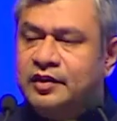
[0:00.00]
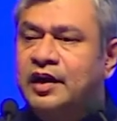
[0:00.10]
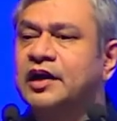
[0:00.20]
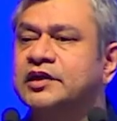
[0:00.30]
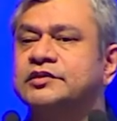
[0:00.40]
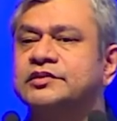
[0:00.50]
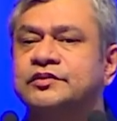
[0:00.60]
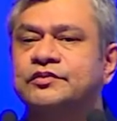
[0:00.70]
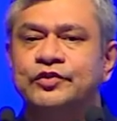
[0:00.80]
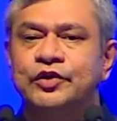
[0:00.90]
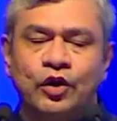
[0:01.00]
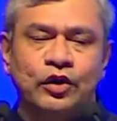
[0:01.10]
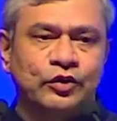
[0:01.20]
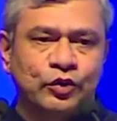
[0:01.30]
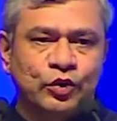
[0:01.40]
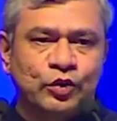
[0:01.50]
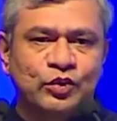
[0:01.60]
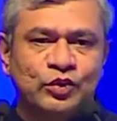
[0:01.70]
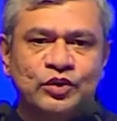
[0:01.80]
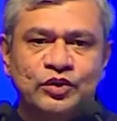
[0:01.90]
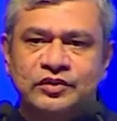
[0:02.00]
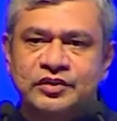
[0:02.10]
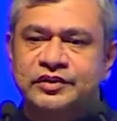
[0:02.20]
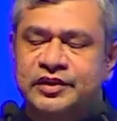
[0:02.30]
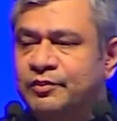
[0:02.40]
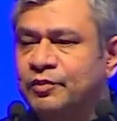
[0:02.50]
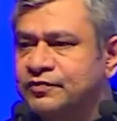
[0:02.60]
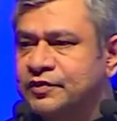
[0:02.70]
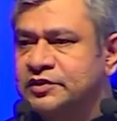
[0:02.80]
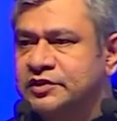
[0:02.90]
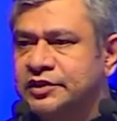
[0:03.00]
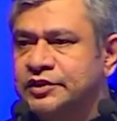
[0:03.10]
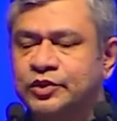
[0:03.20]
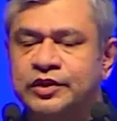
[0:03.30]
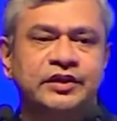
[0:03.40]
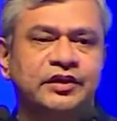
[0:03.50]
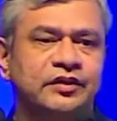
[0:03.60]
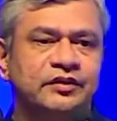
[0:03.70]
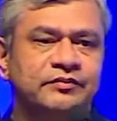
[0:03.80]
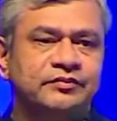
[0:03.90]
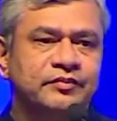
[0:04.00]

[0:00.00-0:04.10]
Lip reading: as we all know, the theme of this G20